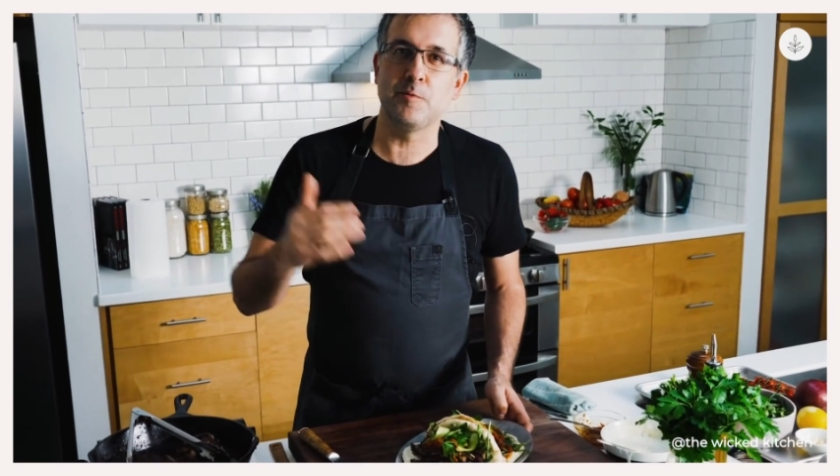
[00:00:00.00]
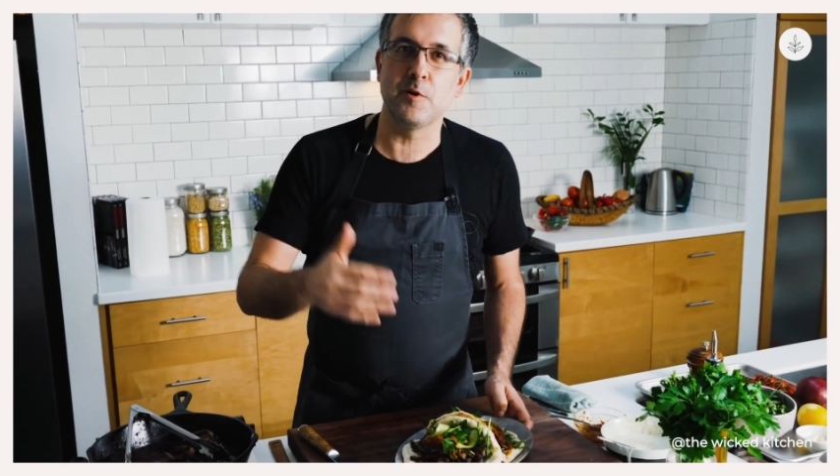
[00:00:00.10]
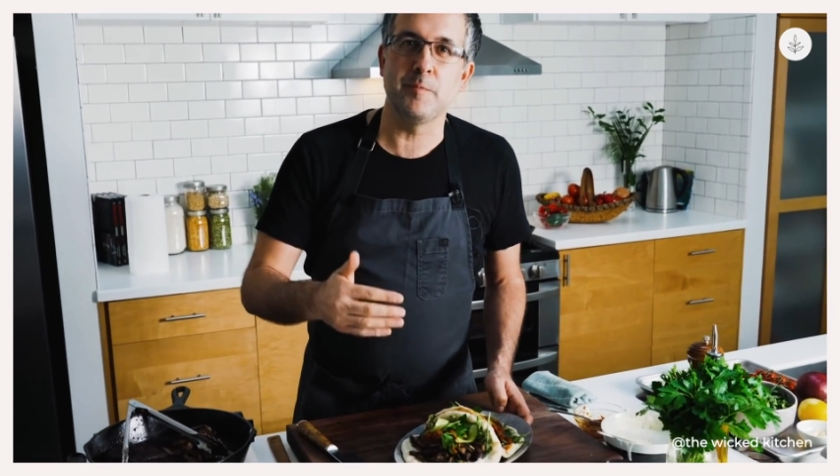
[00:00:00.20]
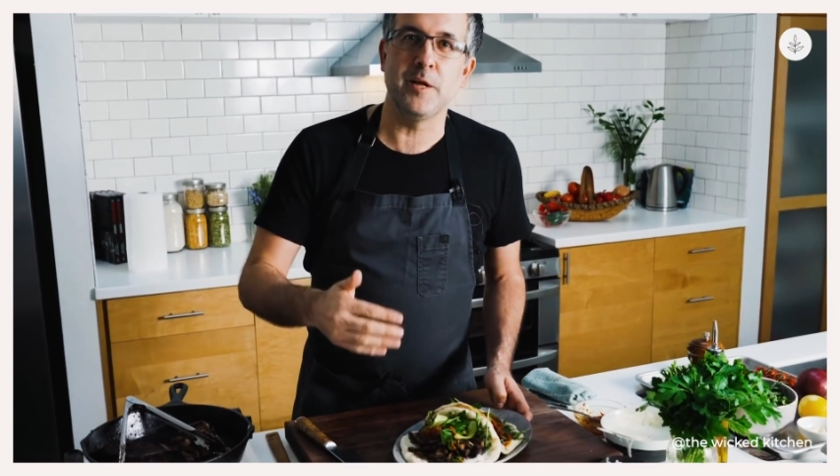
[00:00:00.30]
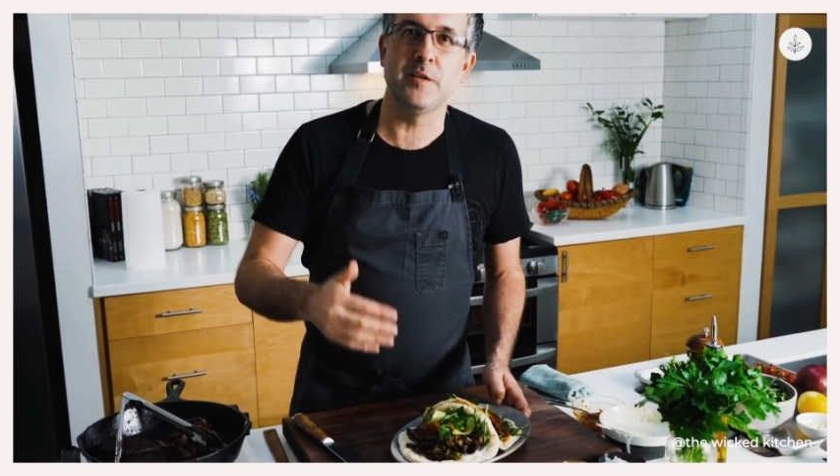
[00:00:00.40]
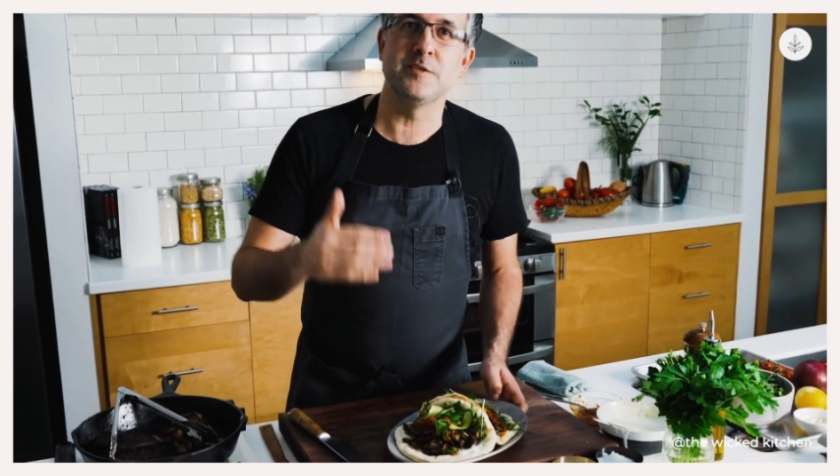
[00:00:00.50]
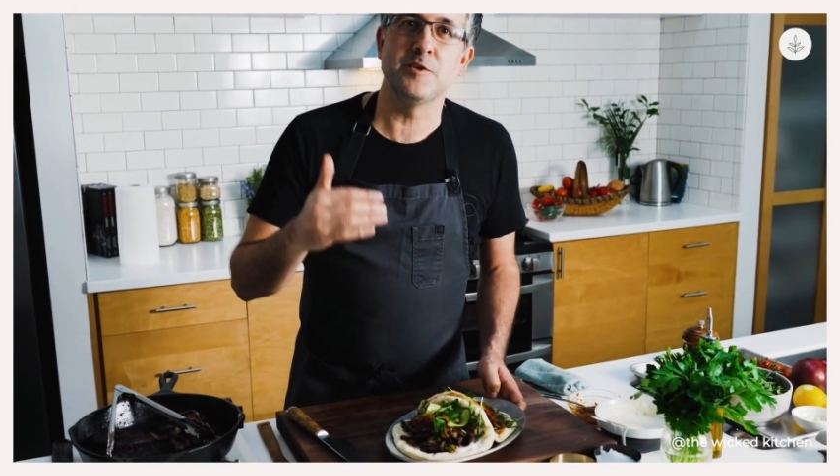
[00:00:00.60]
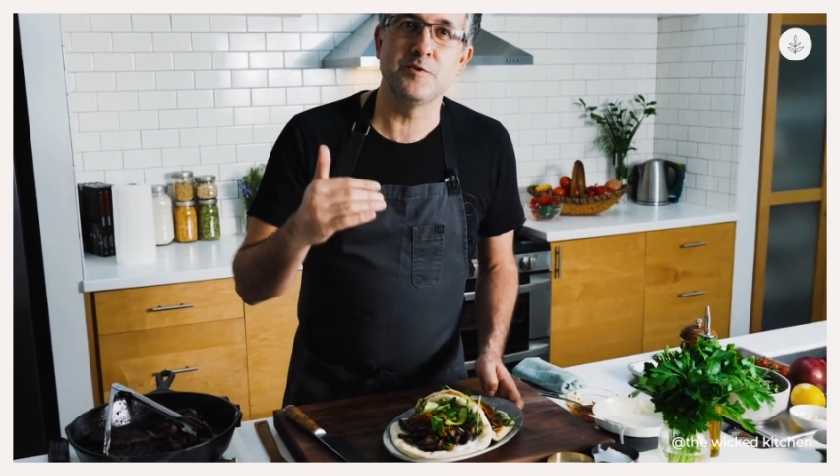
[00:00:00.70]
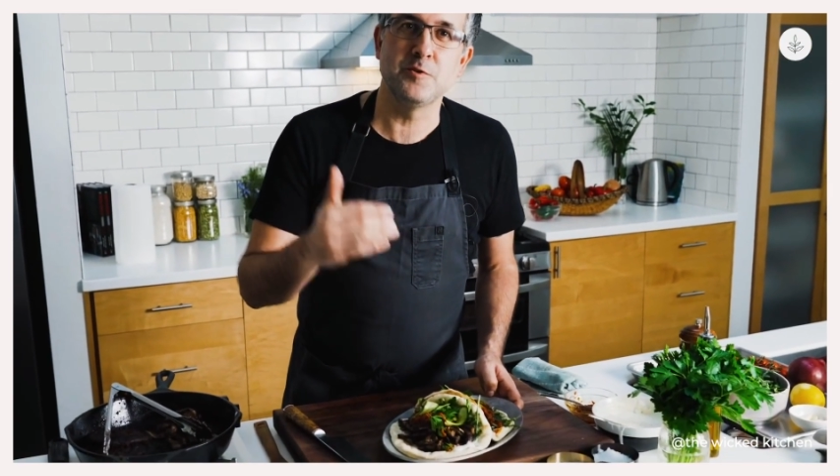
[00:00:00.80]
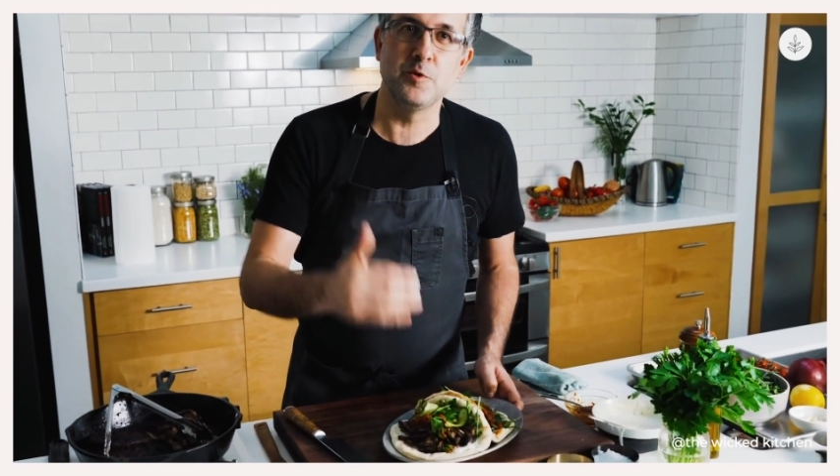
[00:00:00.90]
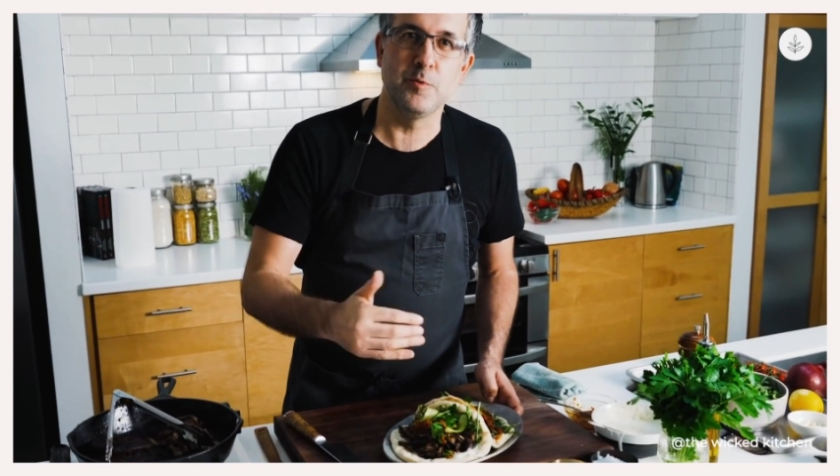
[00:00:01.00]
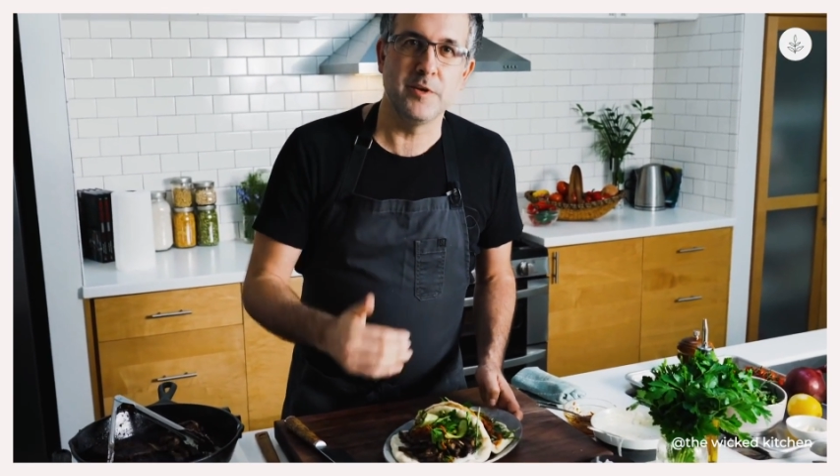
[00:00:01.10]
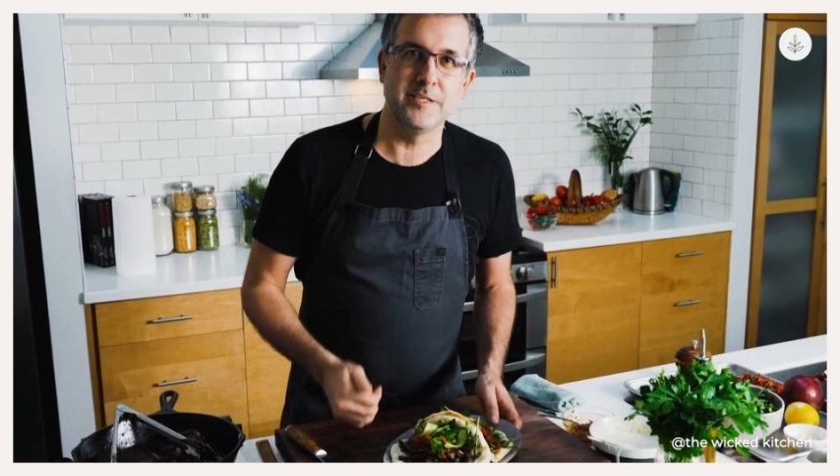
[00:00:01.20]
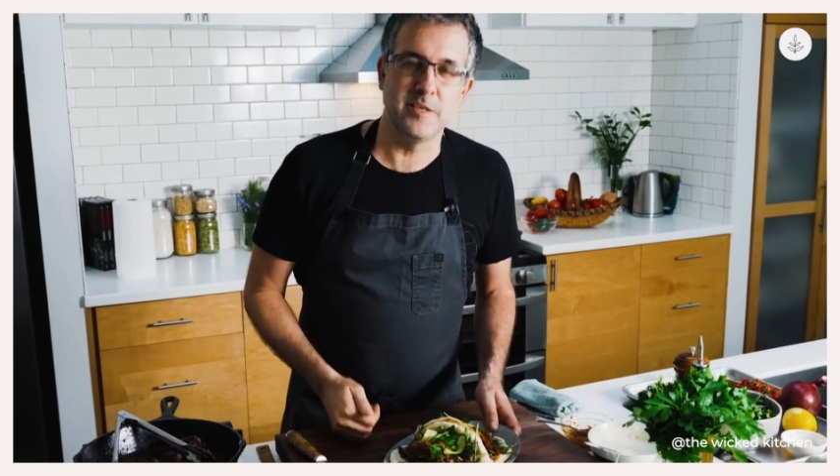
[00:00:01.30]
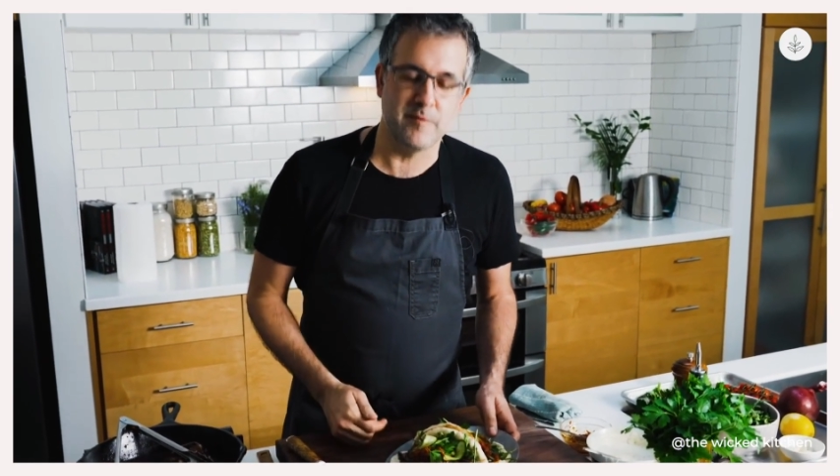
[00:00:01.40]
Portobello's super
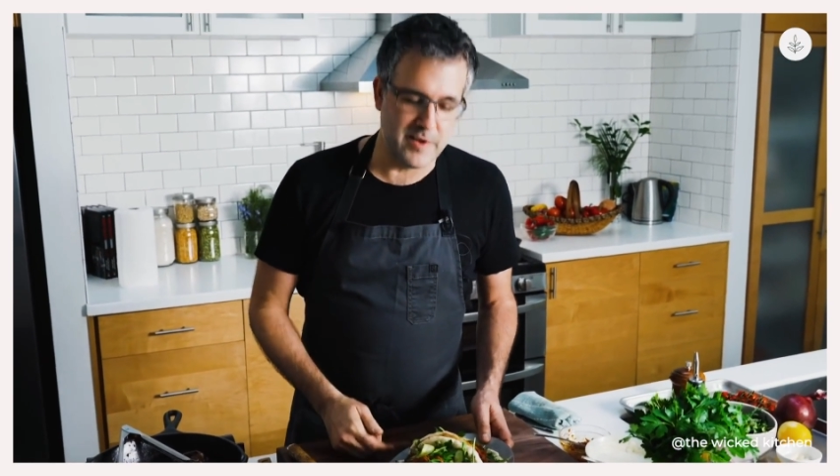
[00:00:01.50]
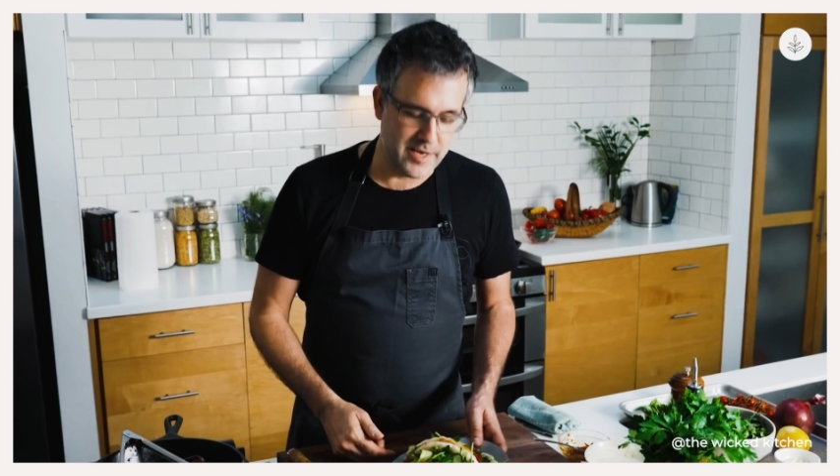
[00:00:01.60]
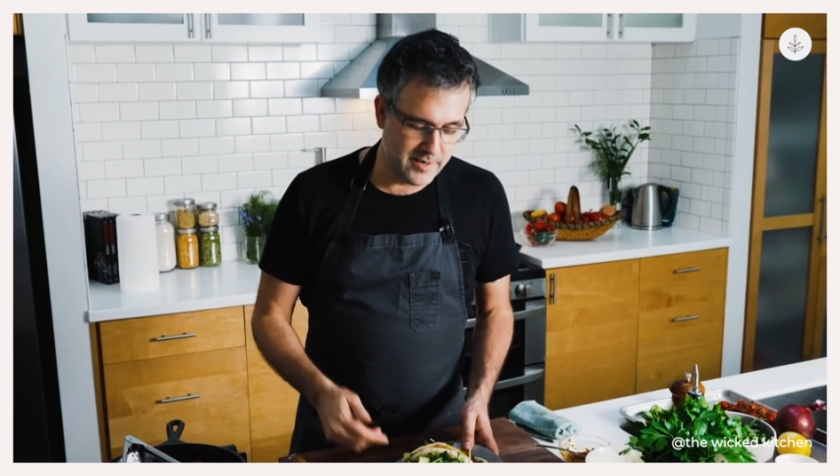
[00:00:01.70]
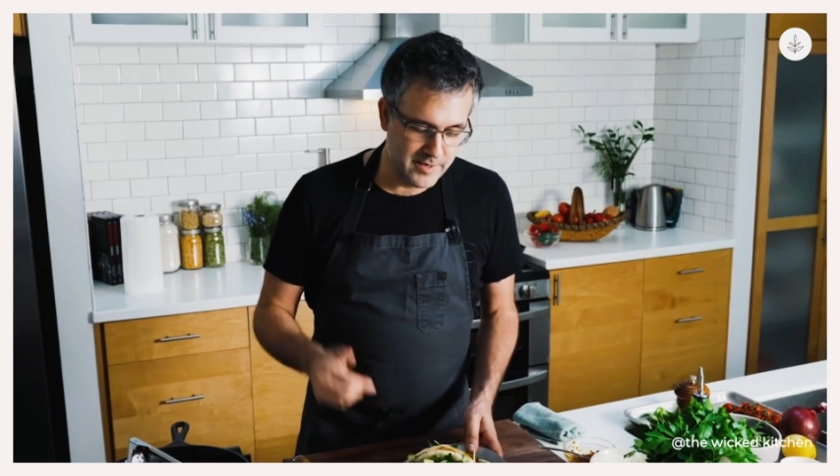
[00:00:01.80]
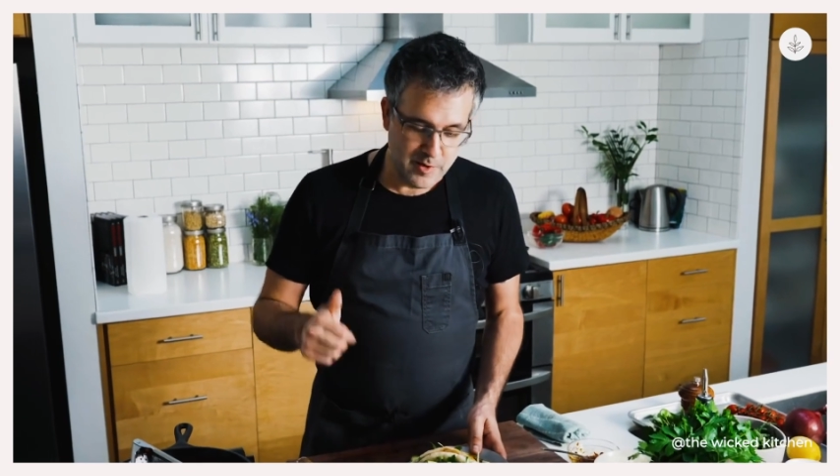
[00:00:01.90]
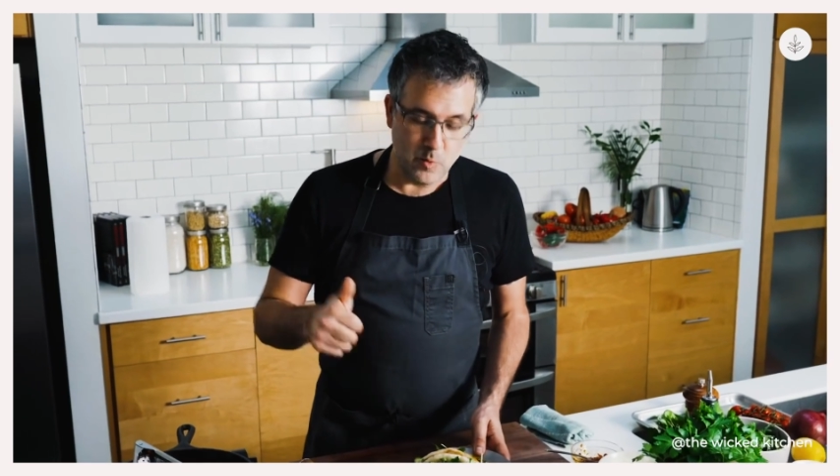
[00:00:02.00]
easy to find.